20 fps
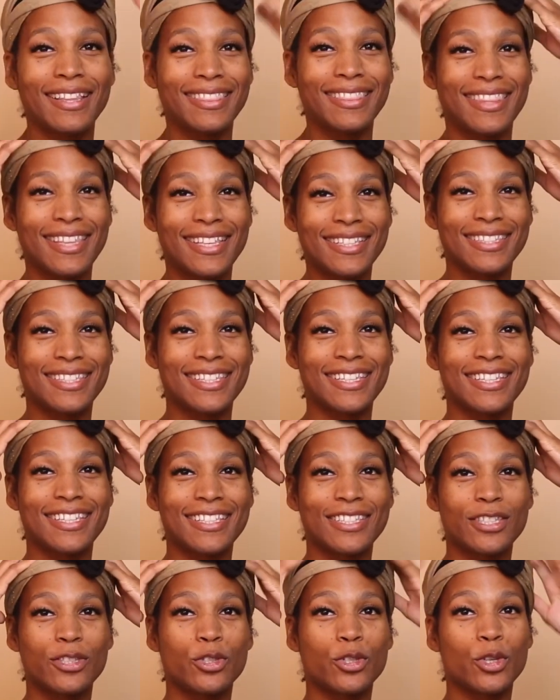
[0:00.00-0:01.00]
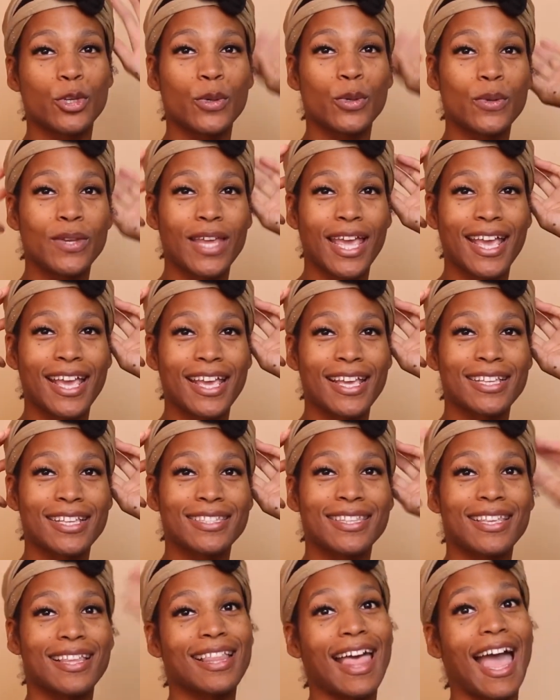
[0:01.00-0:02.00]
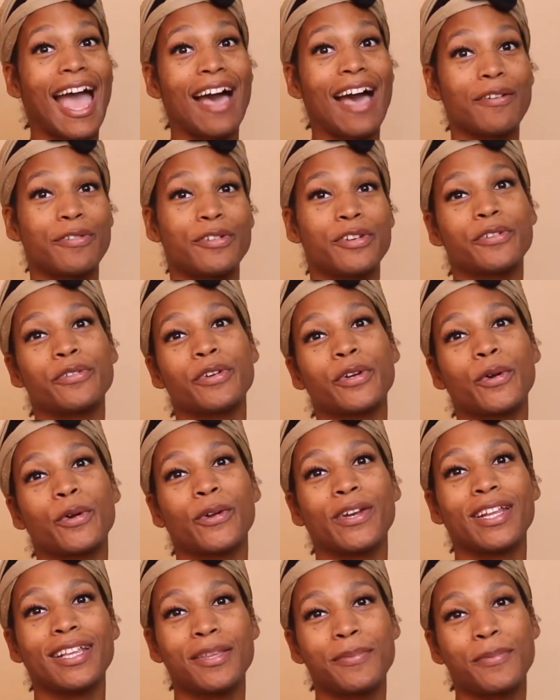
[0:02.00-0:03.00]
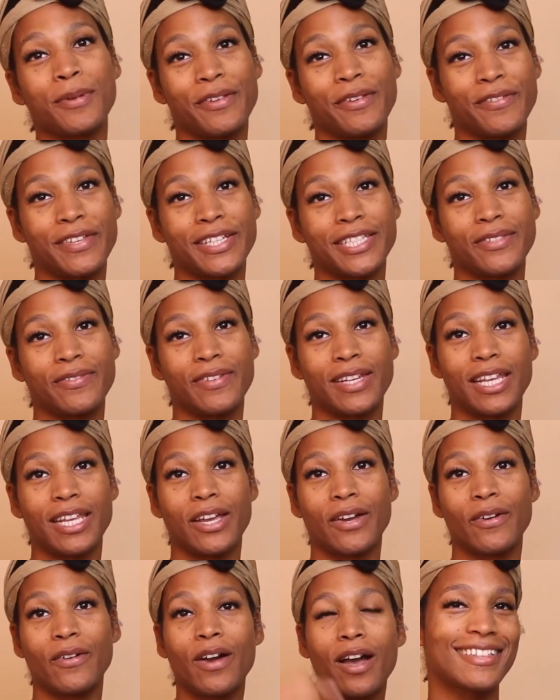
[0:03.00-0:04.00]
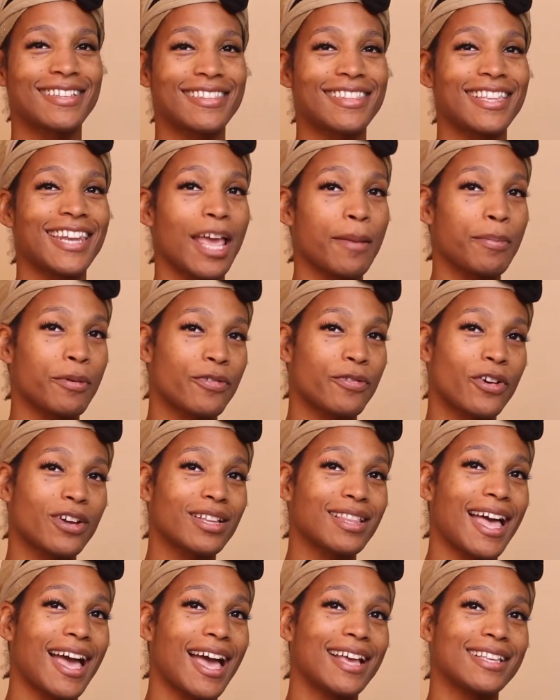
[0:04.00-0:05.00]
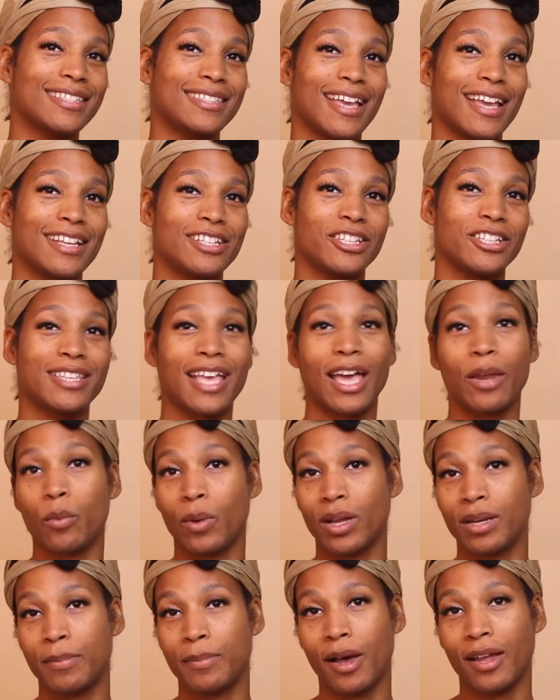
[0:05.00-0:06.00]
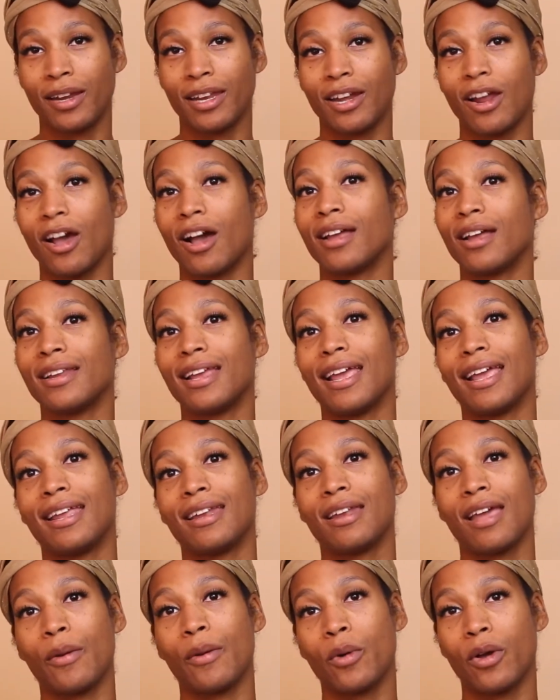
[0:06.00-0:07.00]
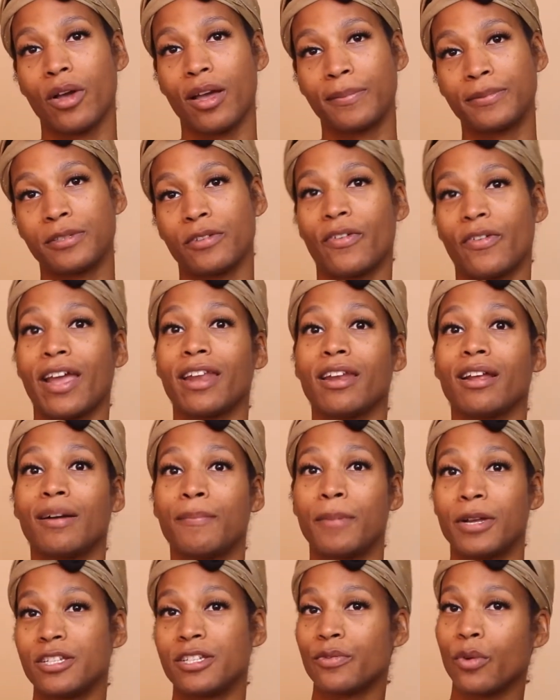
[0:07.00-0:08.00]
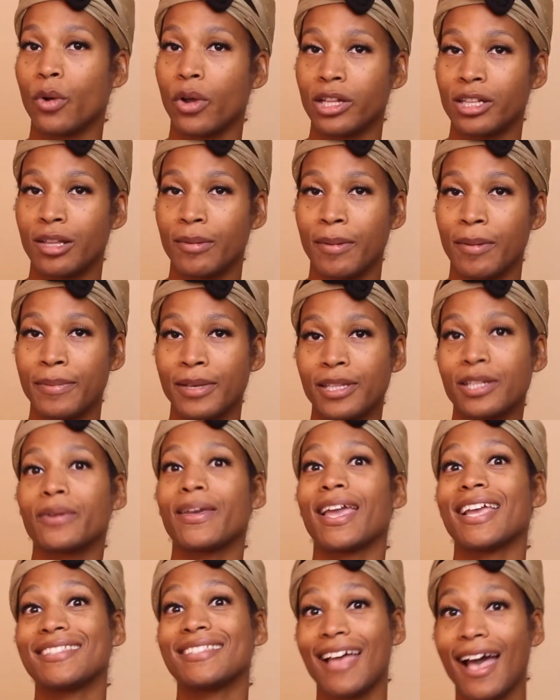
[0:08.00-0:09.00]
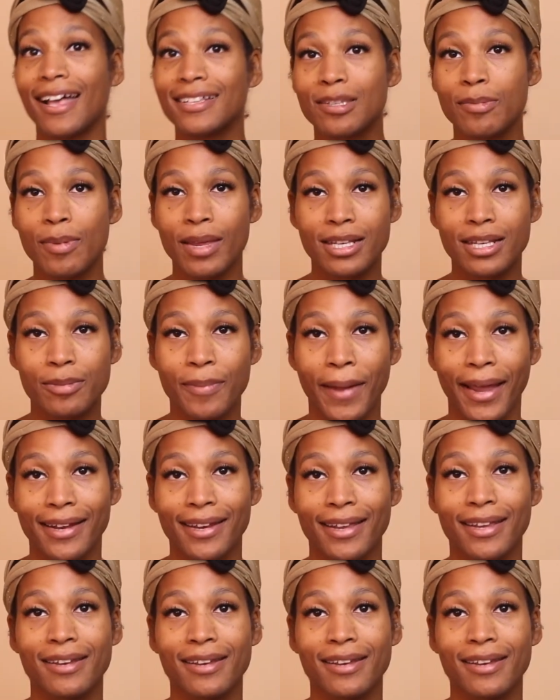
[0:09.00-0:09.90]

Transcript: This is 2 days after recording the previous video. The night before last, I just had one bonnet on and I woke up to find a bunch of oil on my pillowcase, as to be expected.